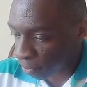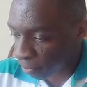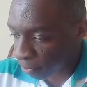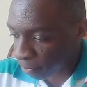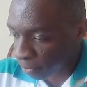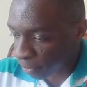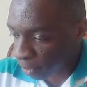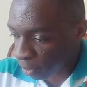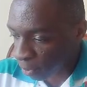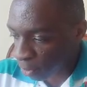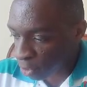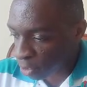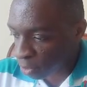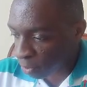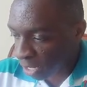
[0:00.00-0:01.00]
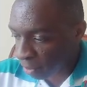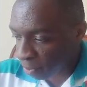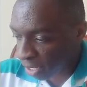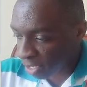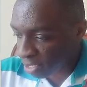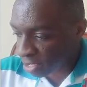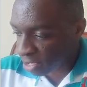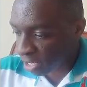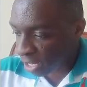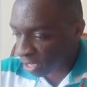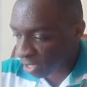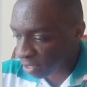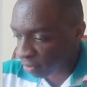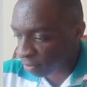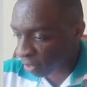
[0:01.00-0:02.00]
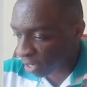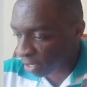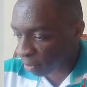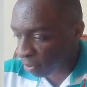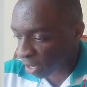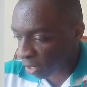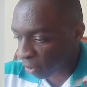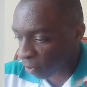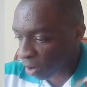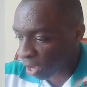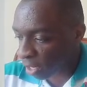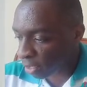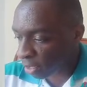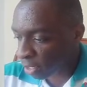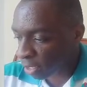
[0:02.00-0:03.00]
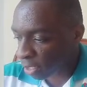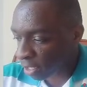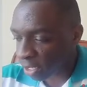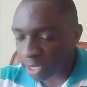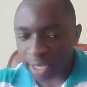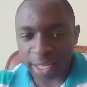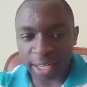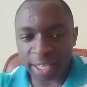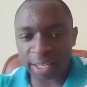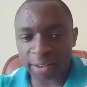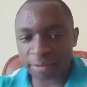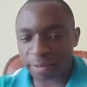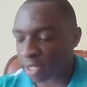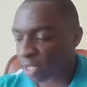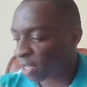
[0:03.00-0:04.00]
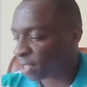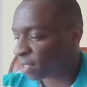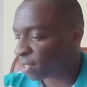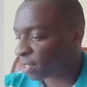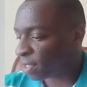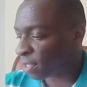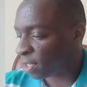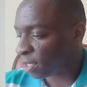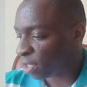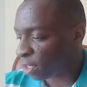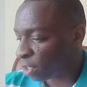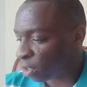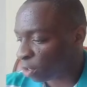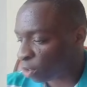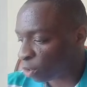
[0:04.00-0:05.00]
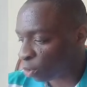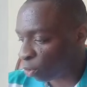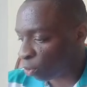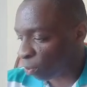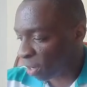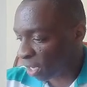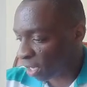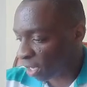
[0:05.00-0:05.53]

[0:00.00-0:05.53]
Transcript: multiplied by 10 divided by 1, giving us 2 million.